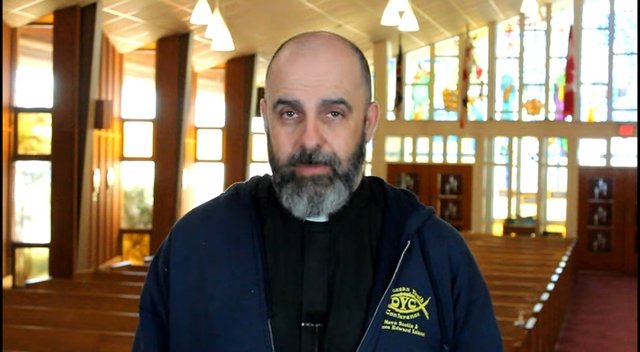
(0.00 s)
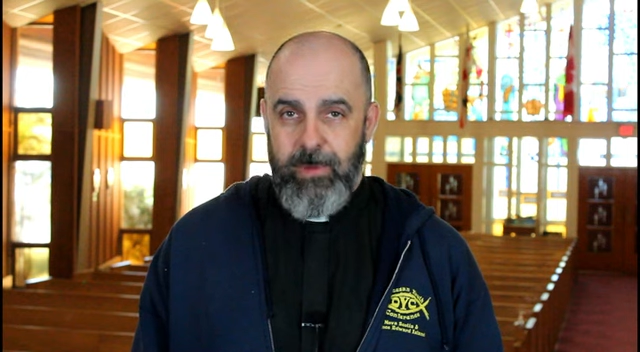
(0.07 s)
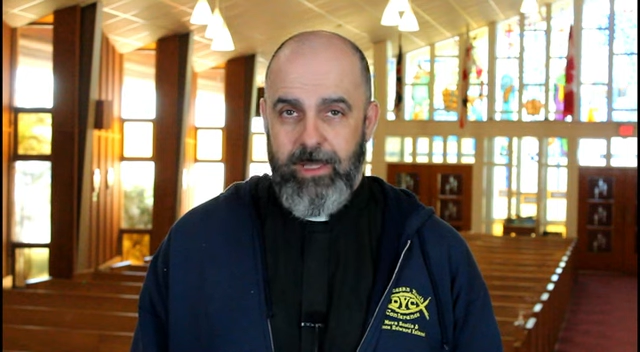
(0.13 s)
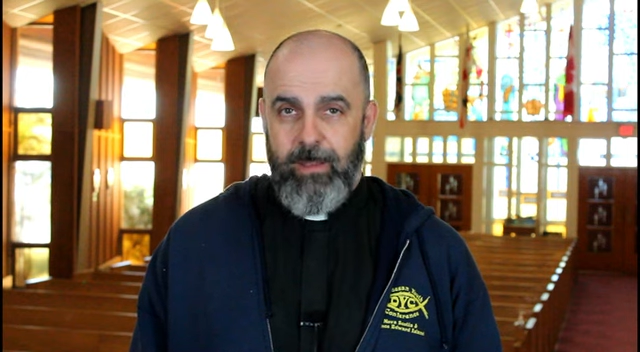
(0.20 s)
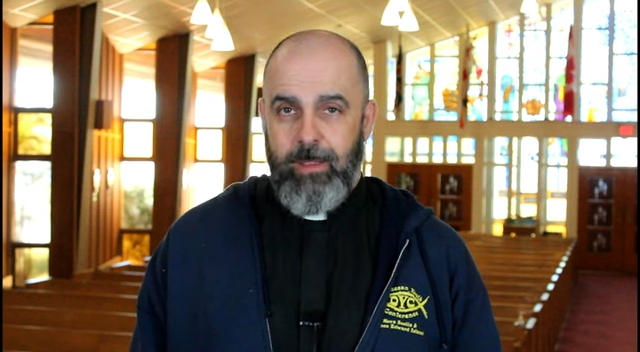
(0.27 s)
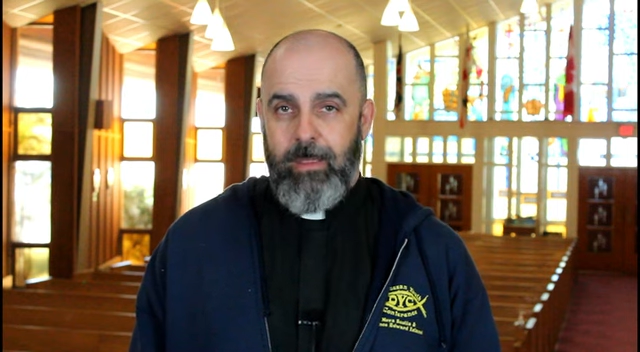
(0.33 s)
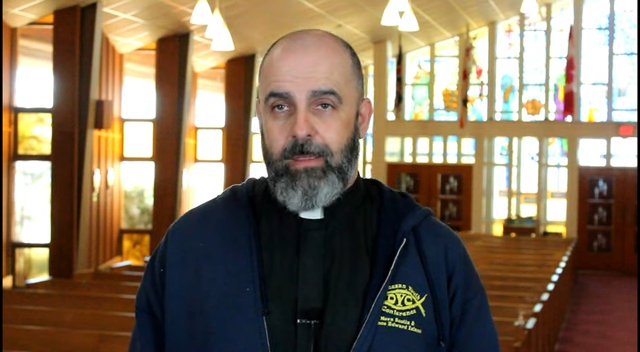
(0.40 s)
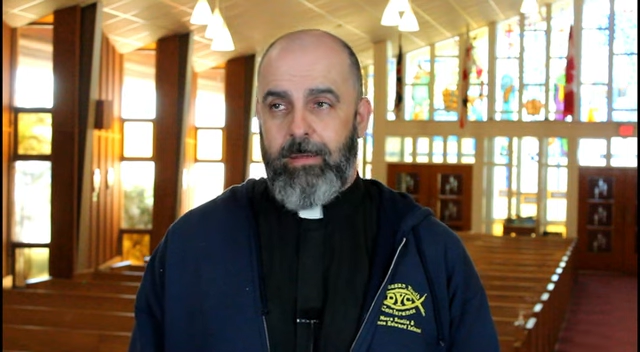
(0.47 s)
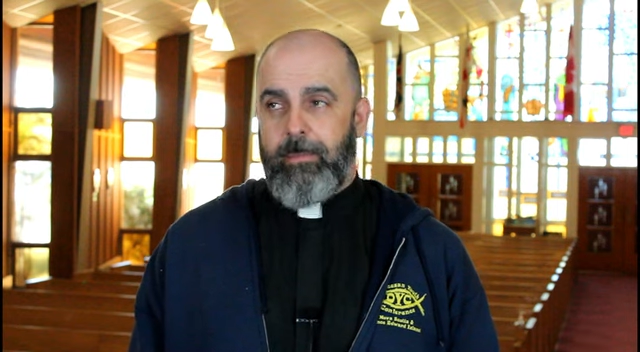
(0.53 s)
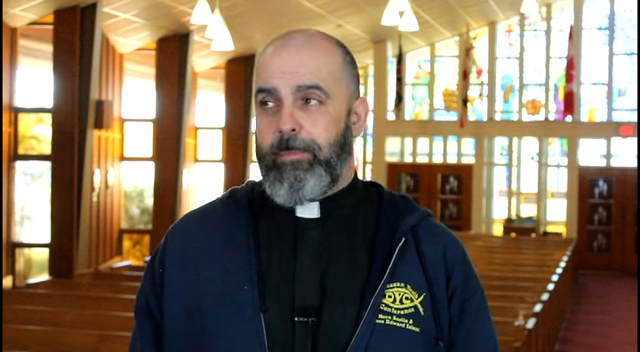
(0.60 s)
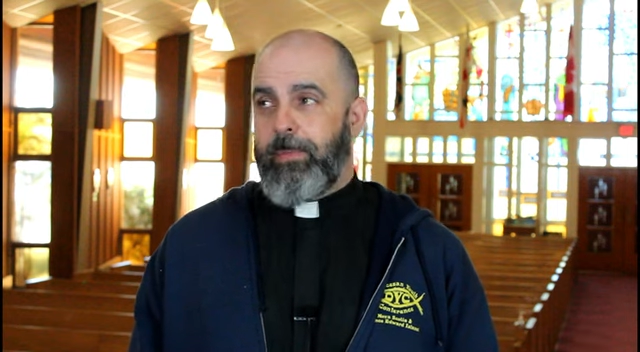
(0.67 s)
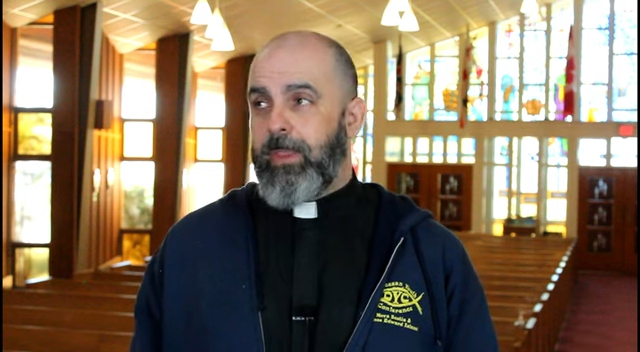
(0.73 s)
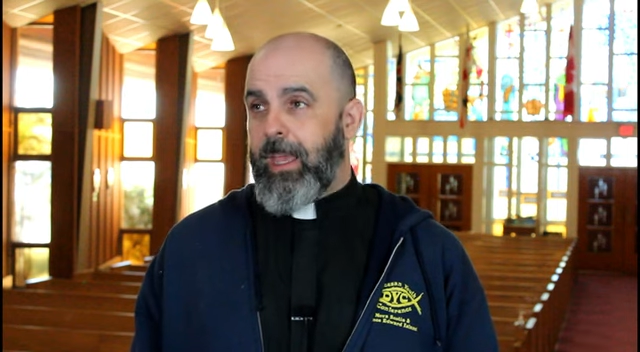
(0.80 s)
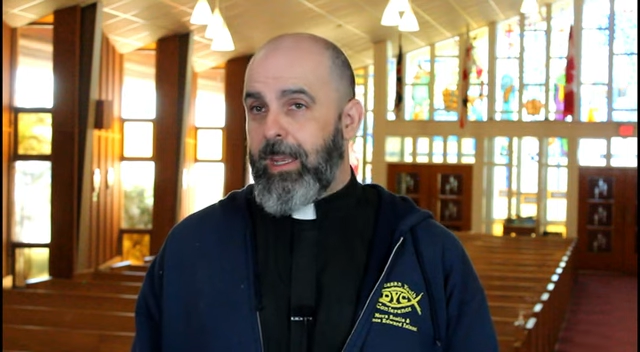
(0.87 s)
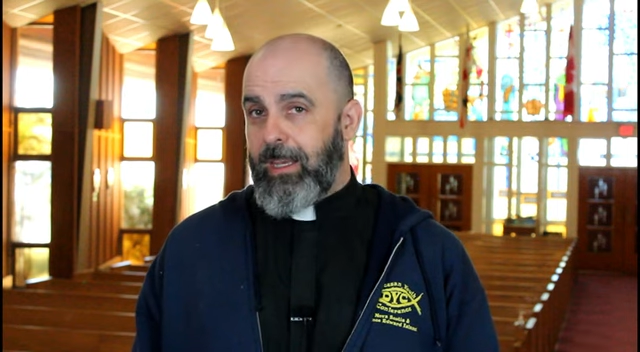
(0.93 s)
month,
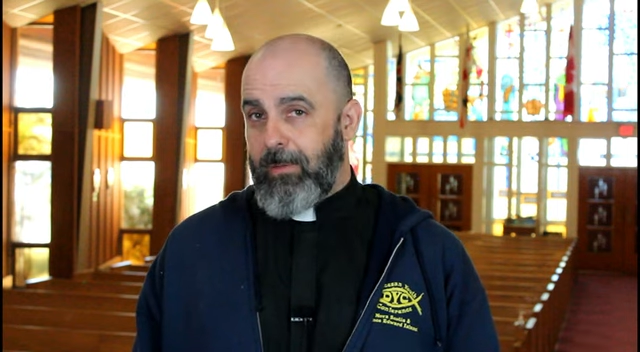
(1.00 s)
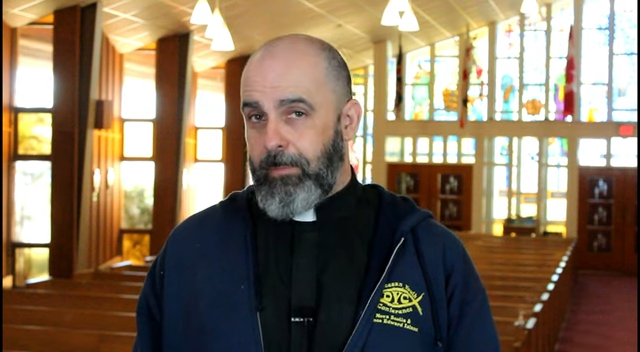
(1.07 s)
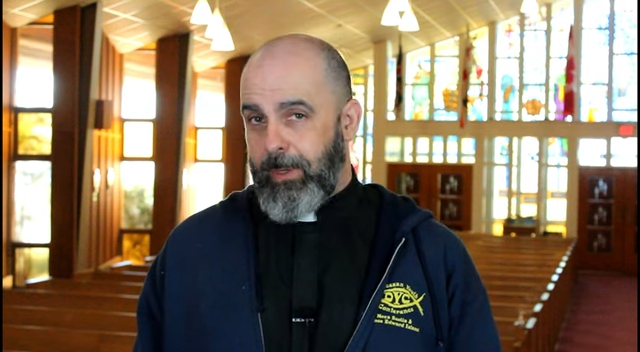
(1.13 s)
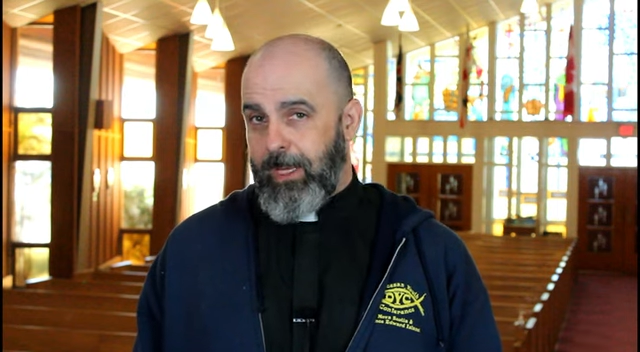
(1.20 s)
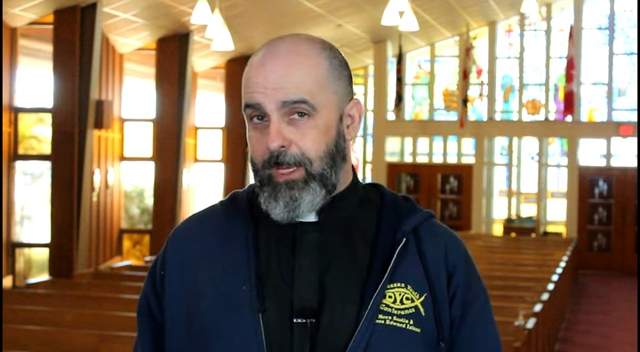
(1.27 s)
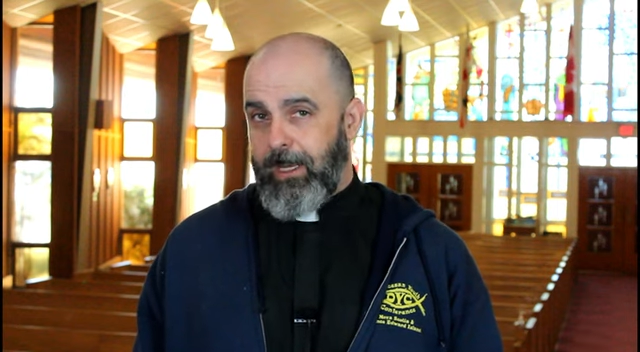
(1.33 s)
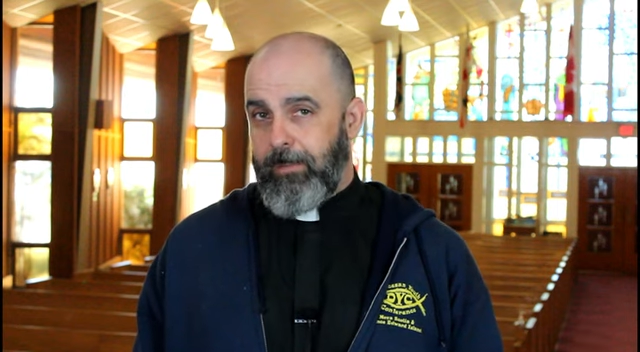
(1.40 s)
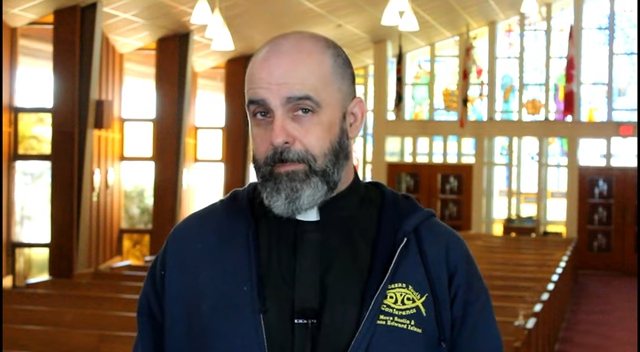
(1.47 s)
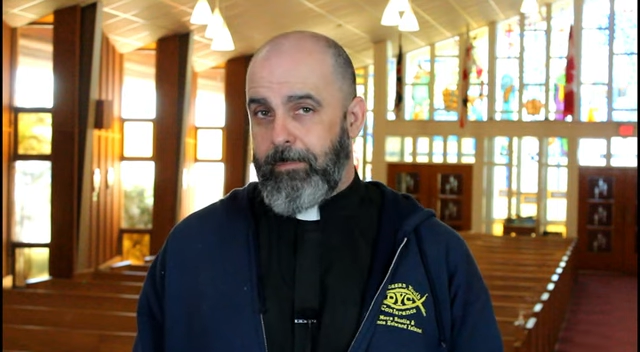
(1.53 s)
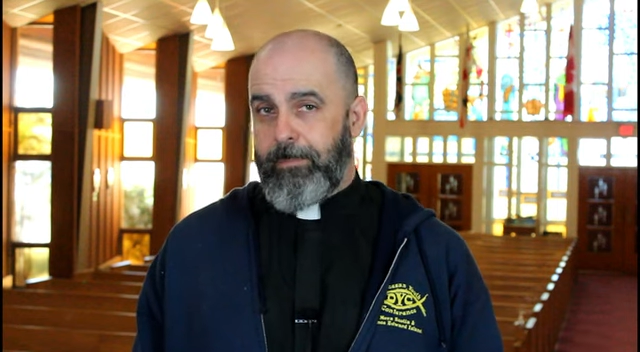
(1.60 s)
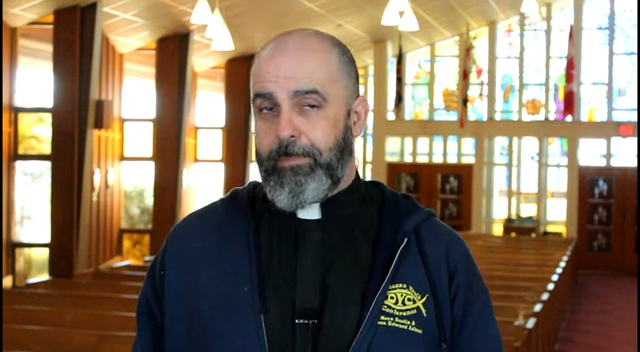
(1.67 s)
the N D P